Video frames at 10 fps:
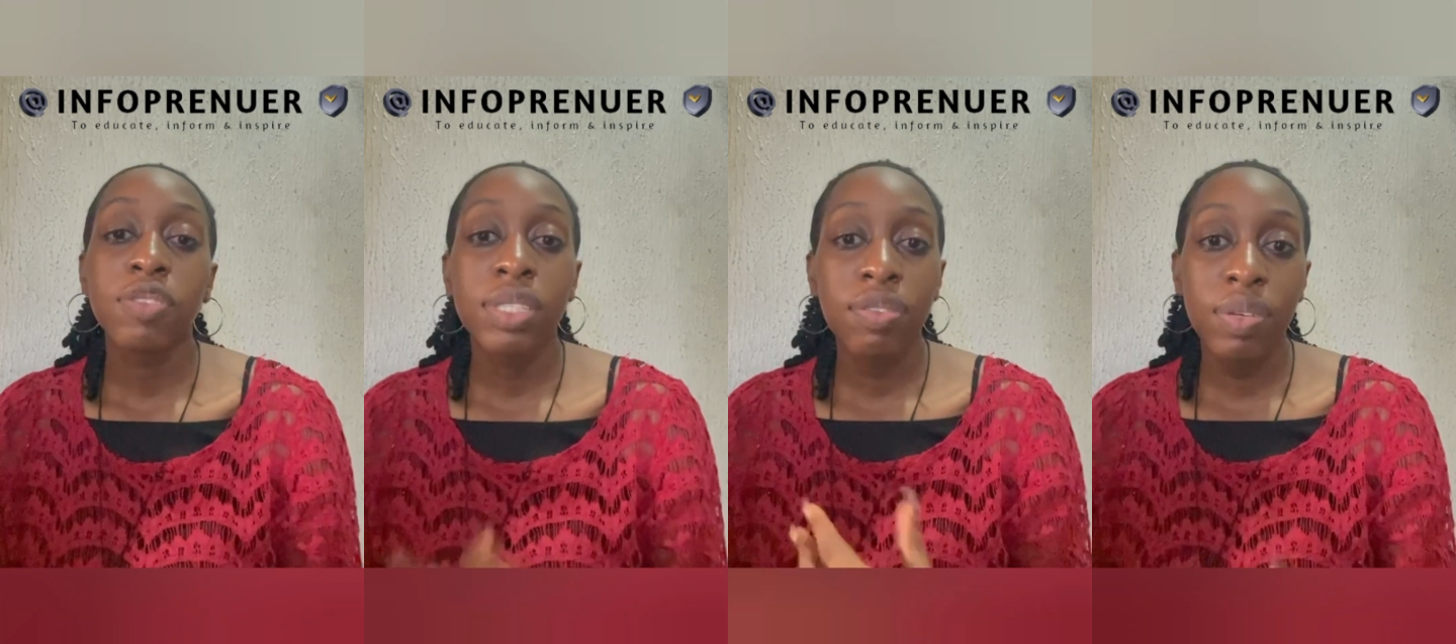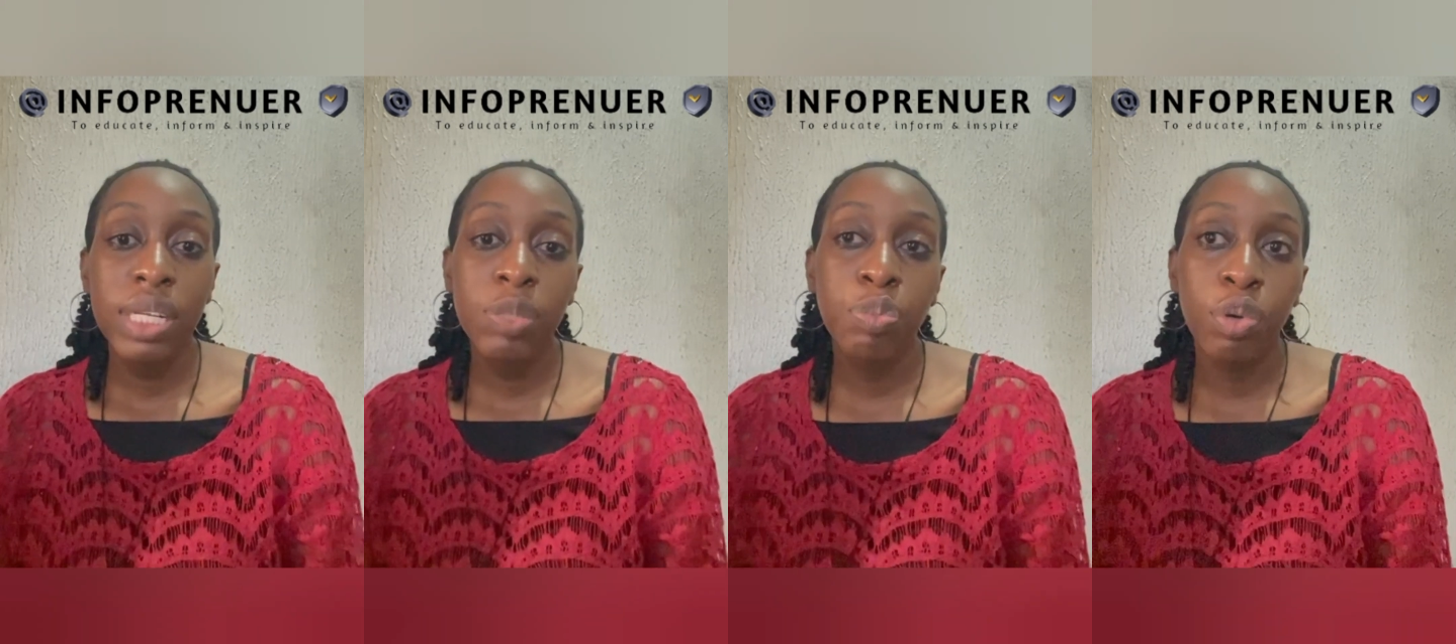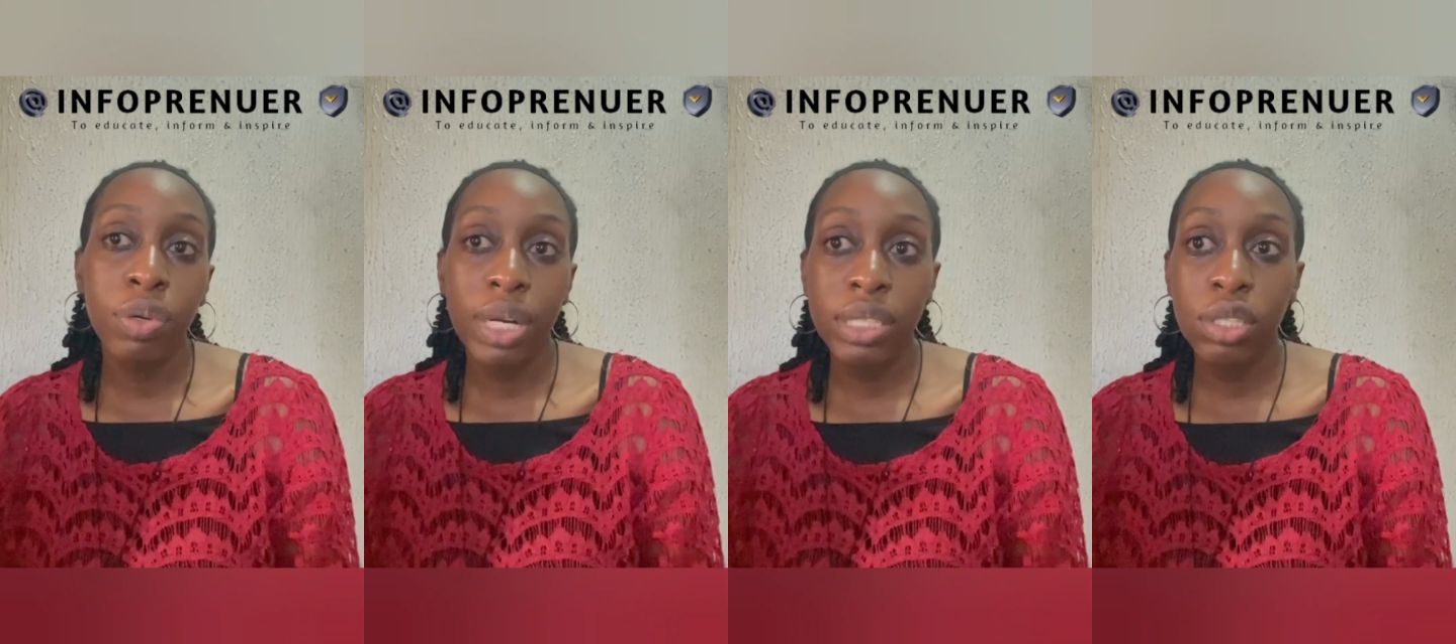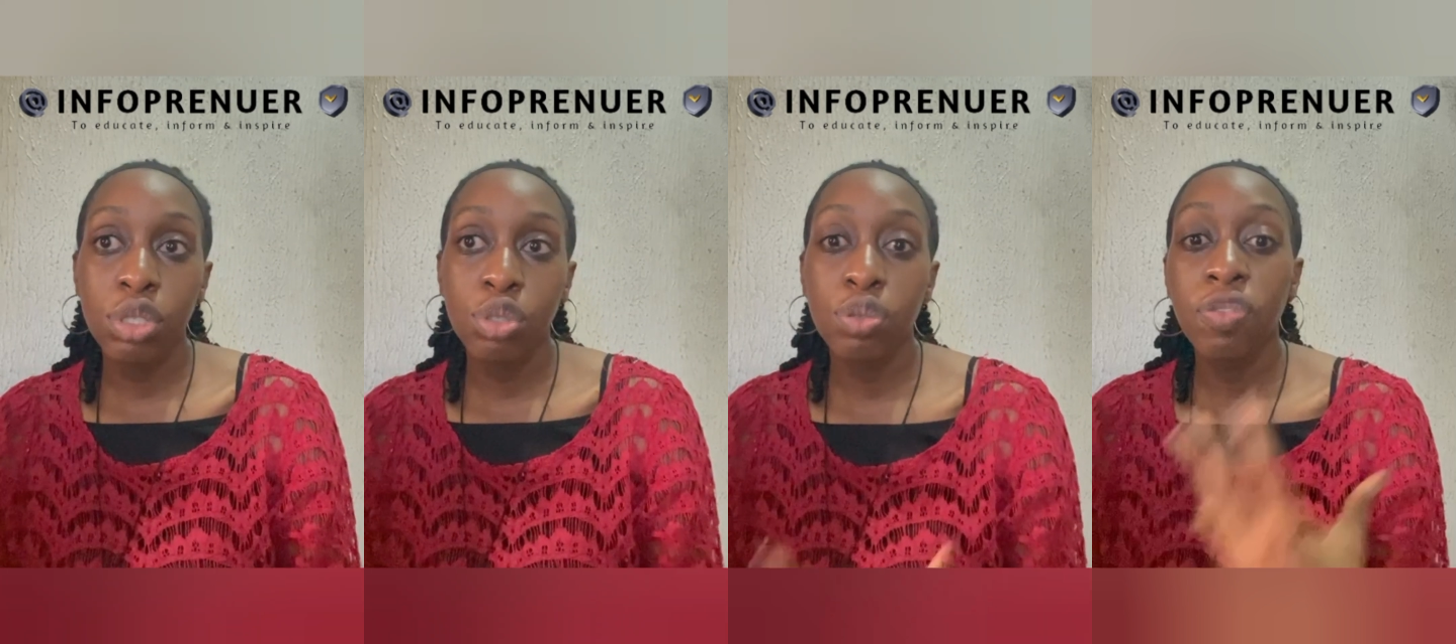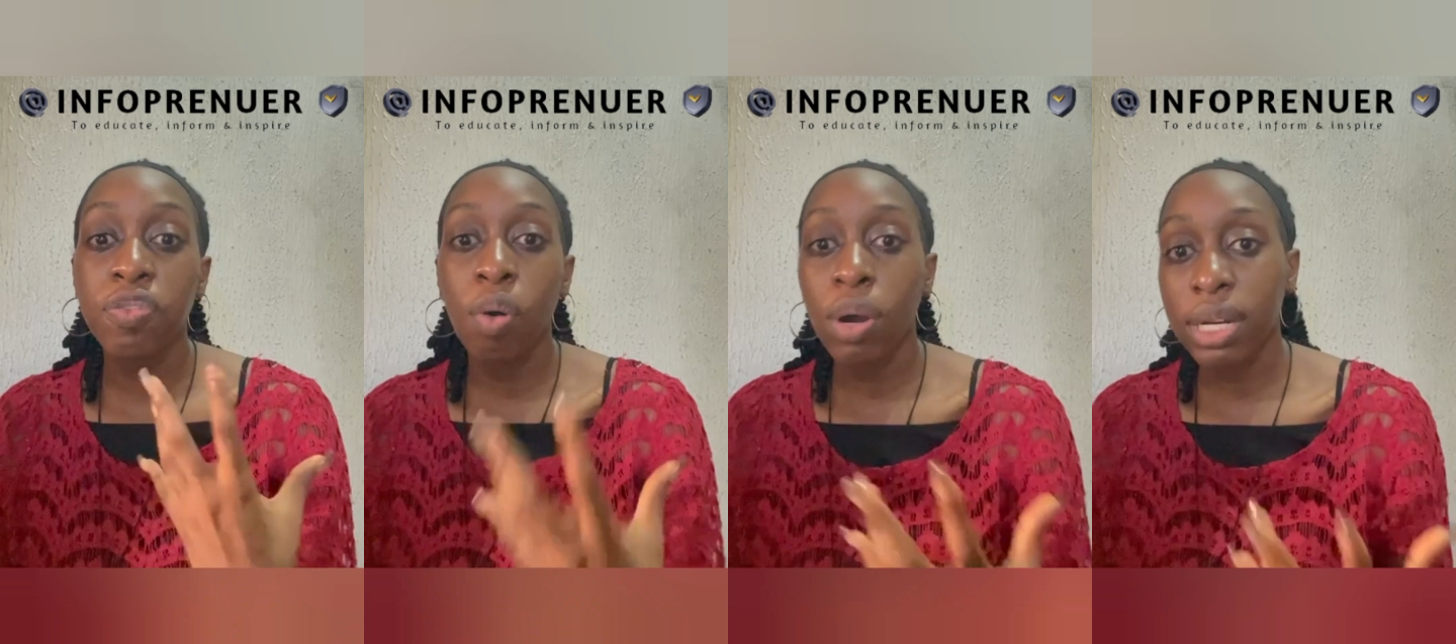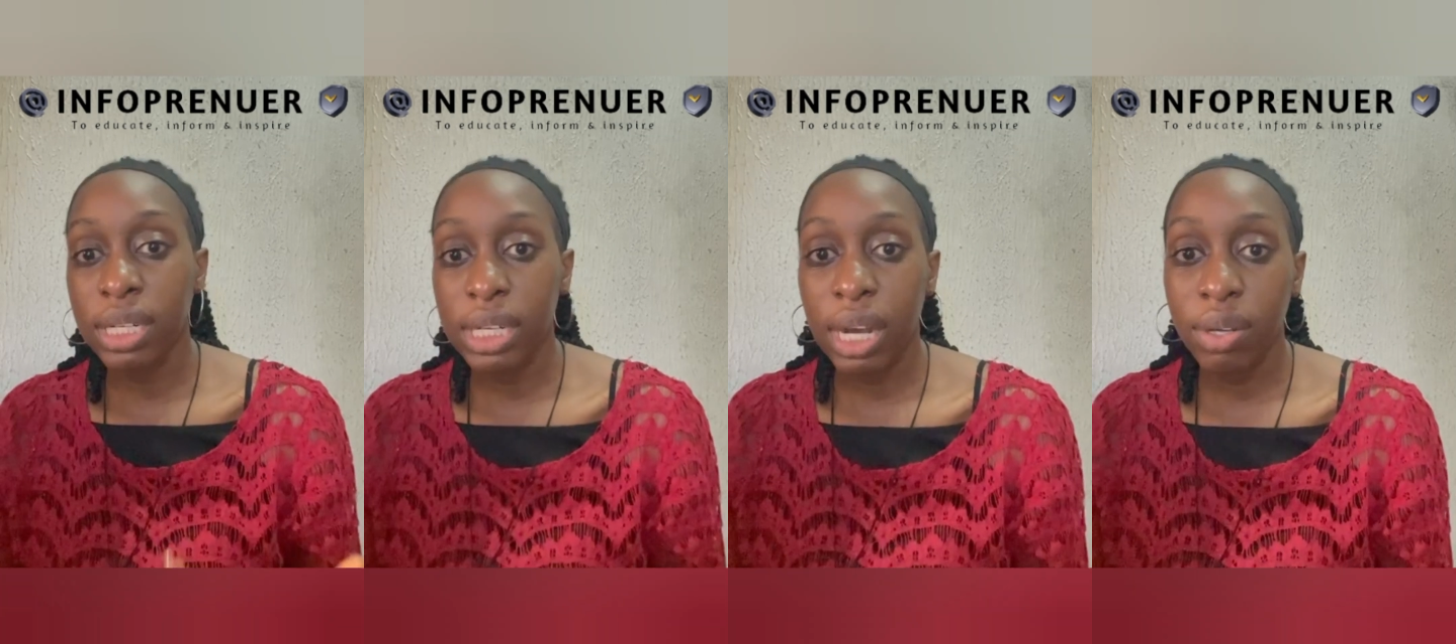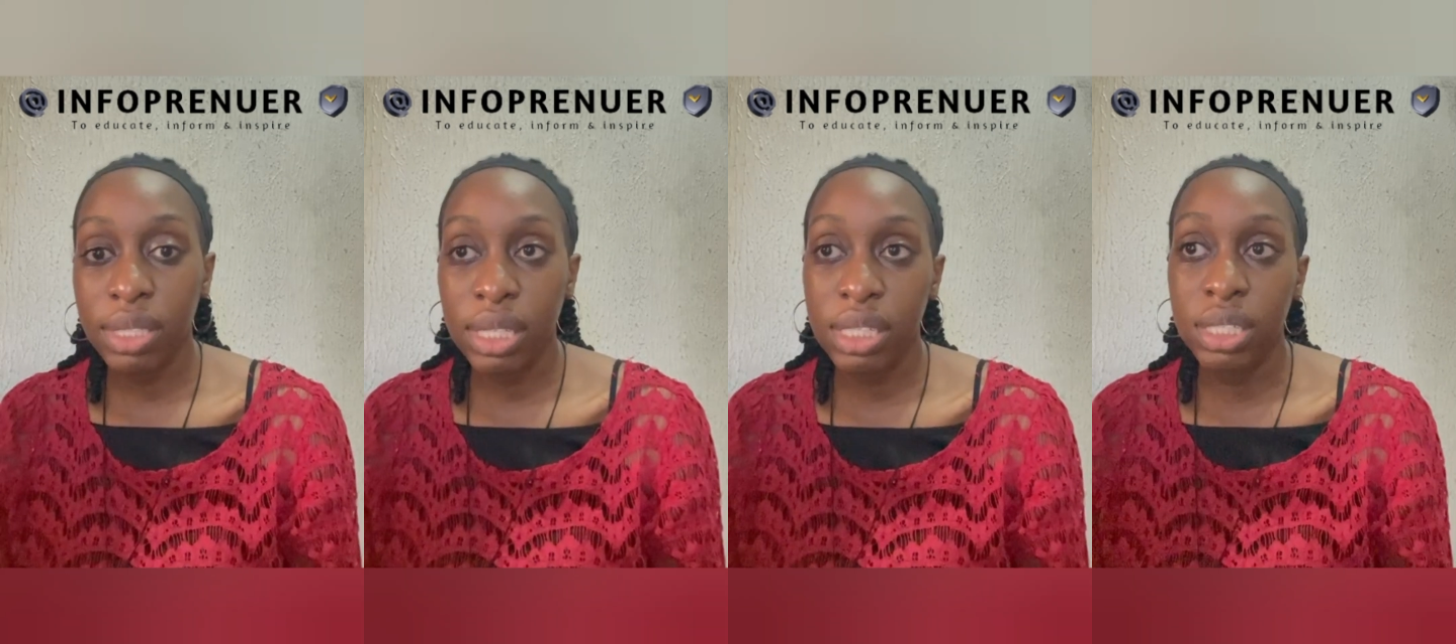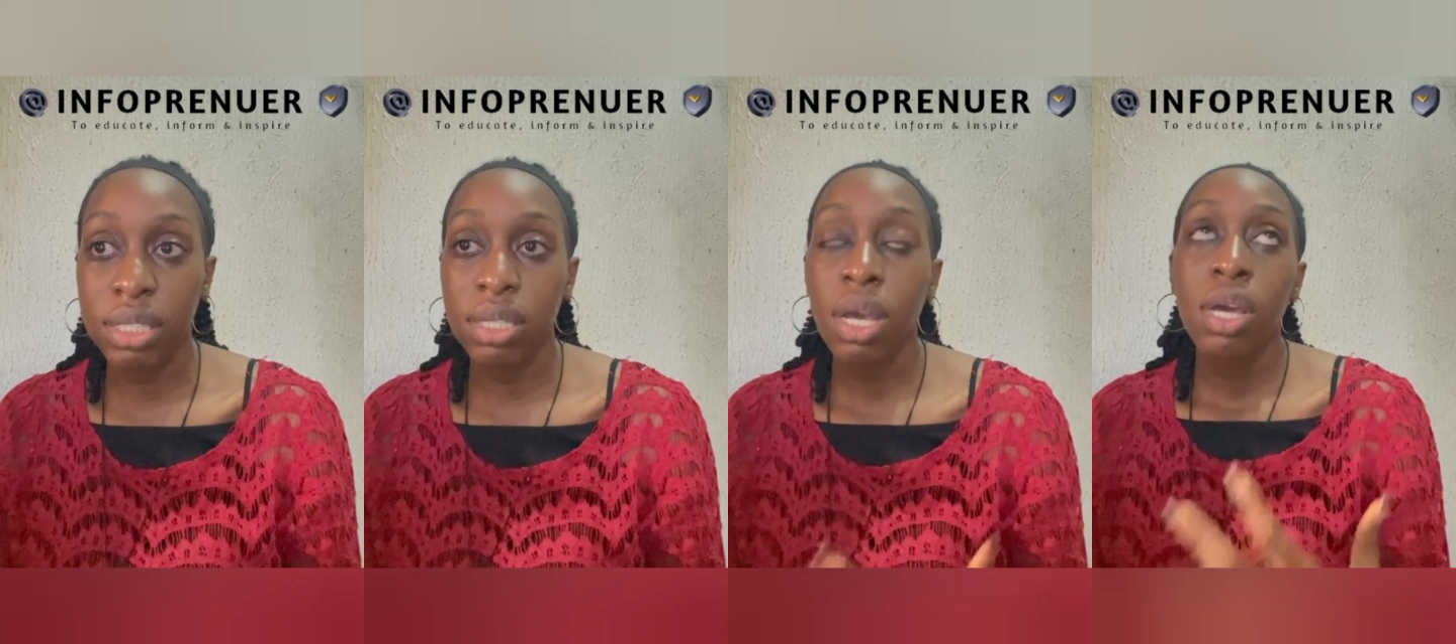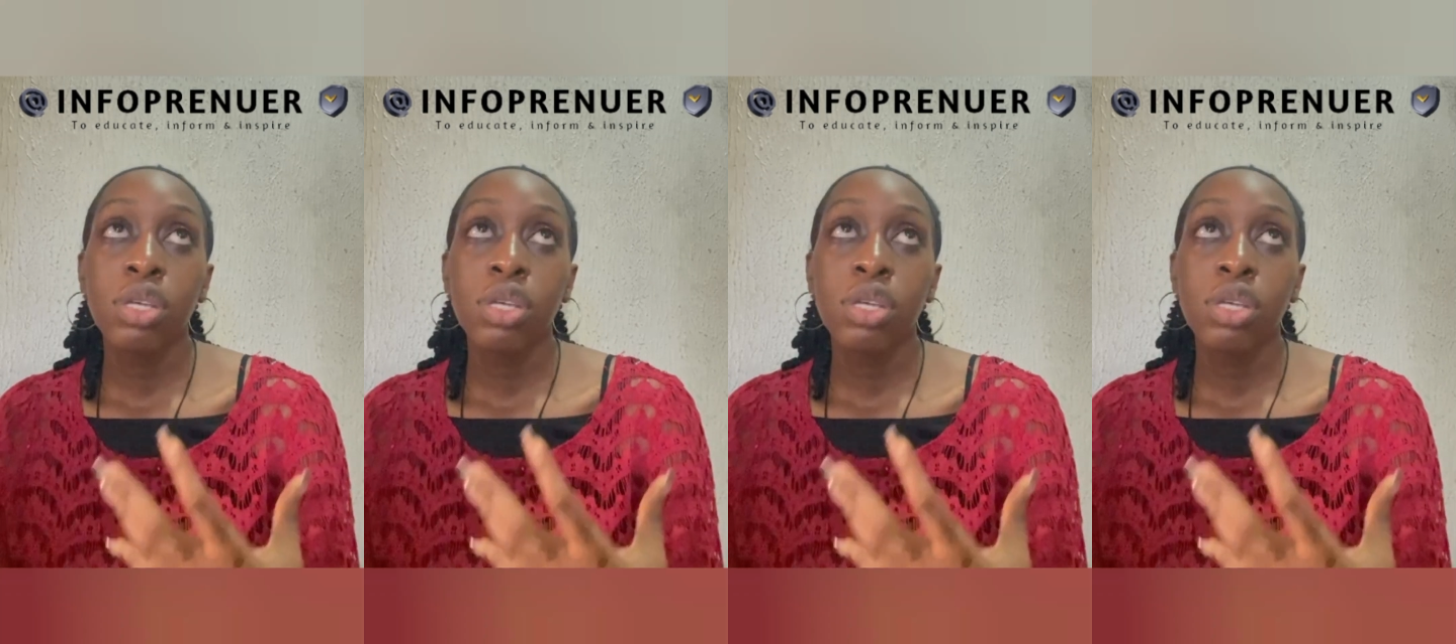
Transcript: syphilis progresses through 4 clinical stages.